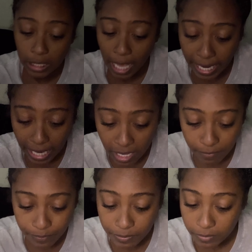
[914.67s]
Like,
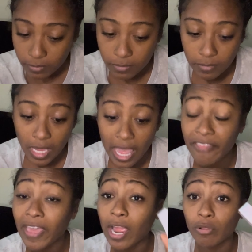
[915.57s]
and
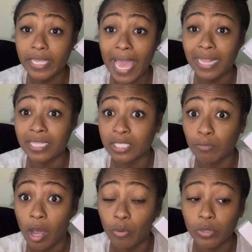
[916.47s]
they only had the
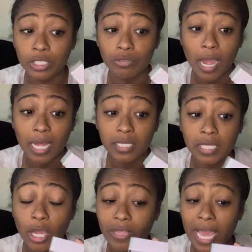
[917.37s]
small ones, you guys. They
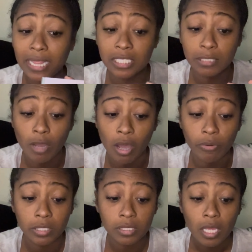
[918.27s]
only had the small
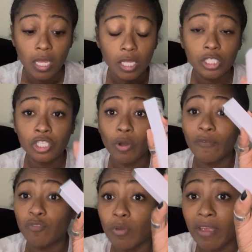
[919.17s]
ones. So
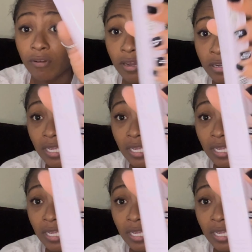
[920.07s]
if you ever